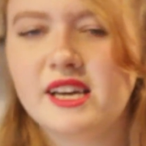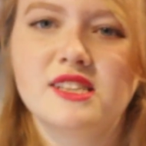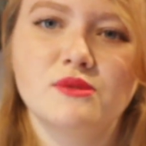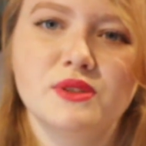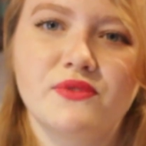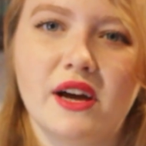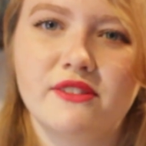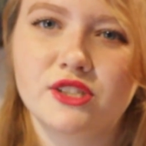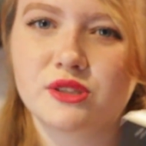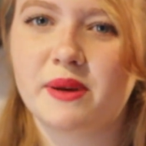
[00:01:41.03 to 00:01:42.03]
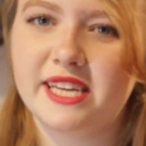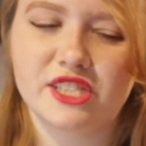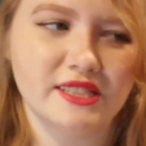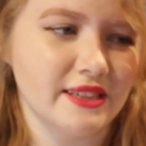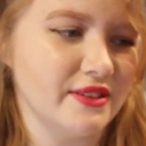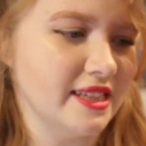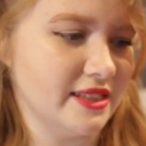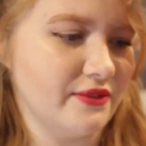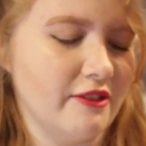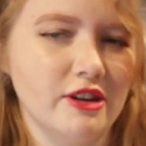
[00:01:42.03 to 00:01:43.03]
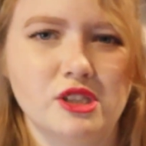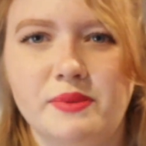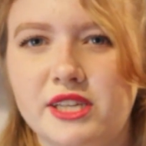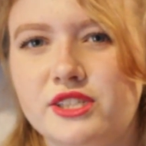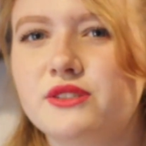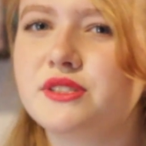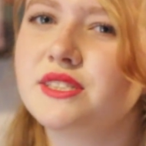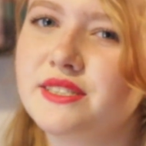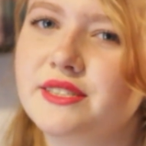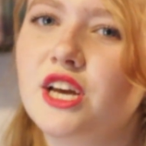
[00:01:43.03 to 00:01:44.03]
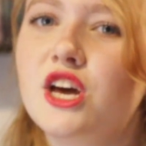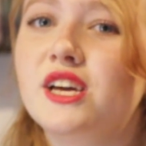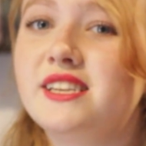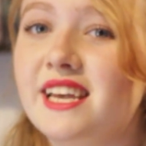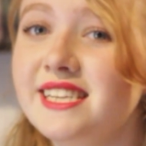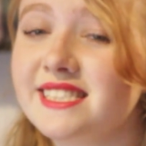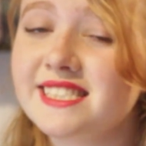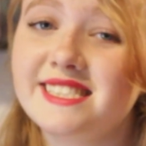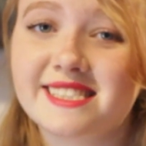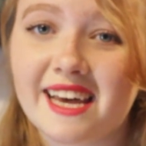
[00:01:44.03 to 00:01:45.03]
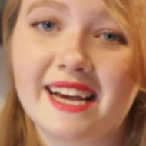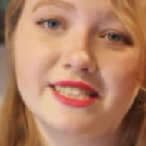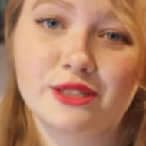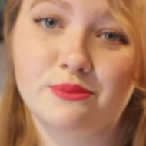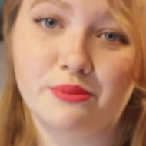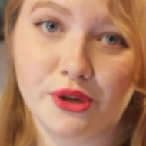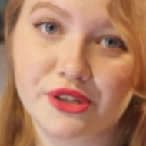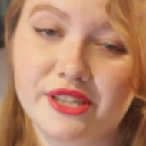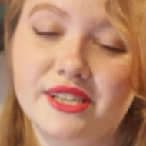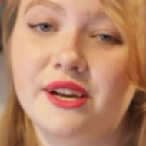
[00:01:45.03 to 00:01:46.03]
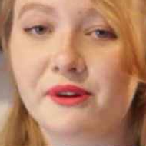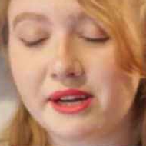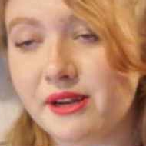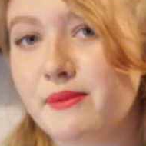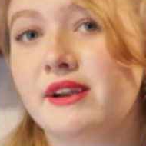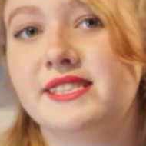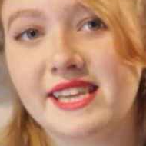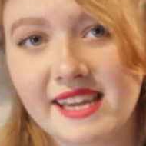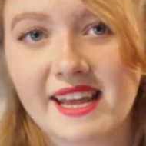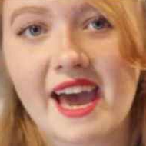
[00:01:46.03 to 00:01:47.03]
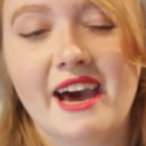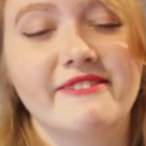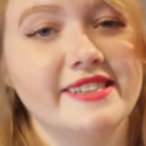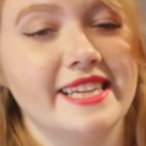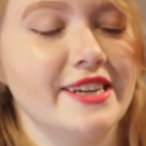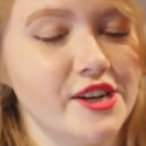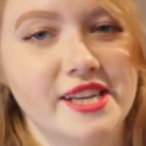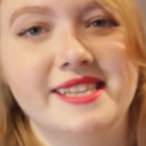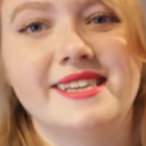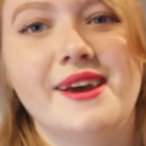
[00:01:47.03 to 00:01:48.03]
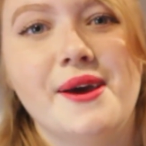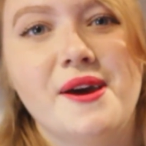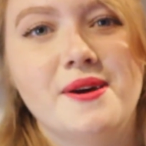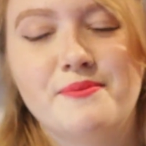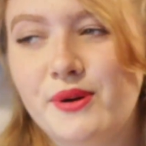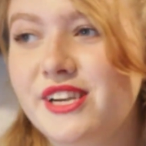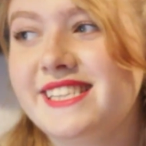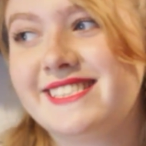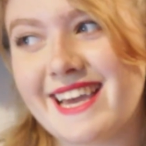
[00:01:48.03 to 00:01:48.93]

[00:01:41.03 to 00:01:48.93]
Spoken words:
It's almost 500 pages if it isn't 500 pages, so it's a nicely sized book. I read it in about a day and a half because I couldn't put it